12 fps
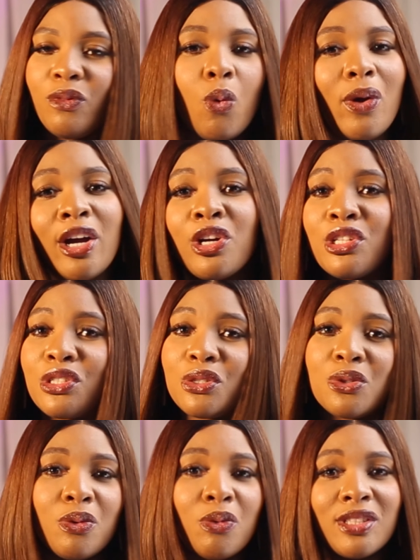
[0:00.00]

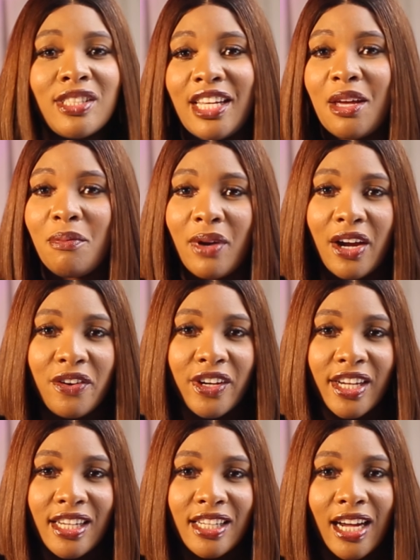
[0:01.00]
we want to get
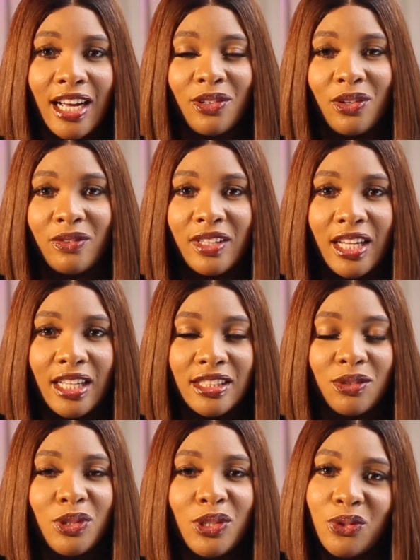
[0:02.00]
married and all of
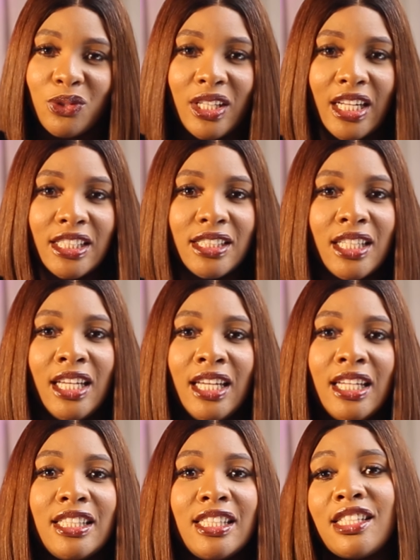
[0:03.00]
that. We know that
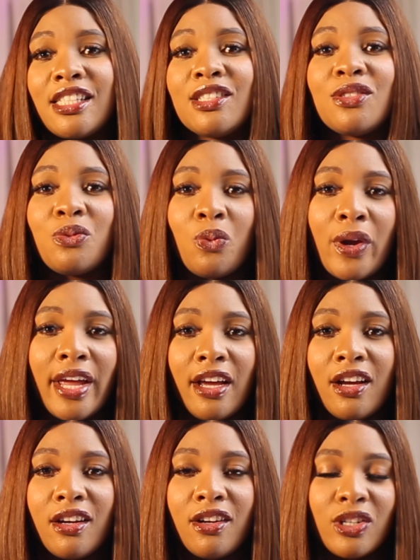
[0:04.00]
this is
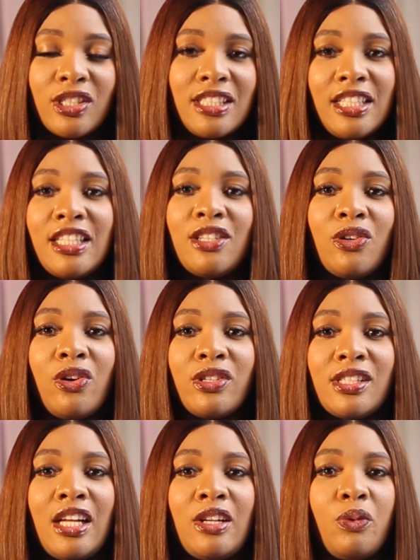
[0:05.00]
where God is leading
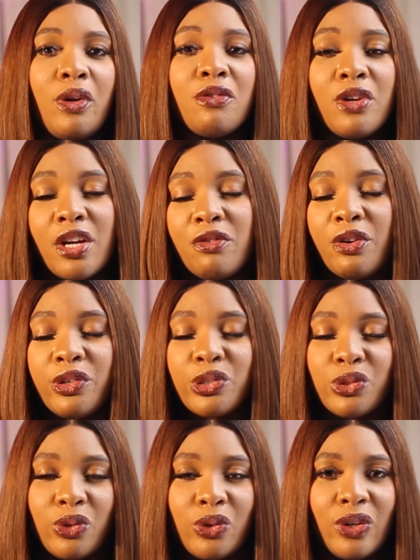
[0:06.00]
us, and we are very, very
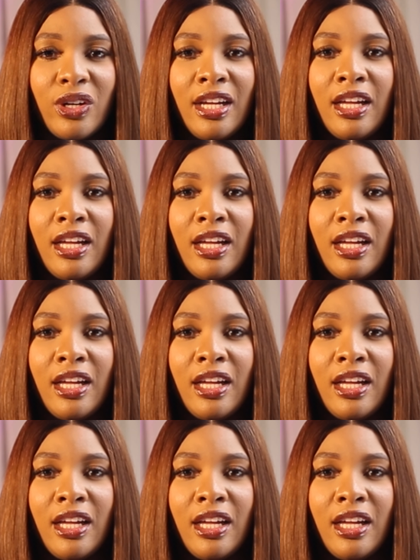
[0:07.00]
sure.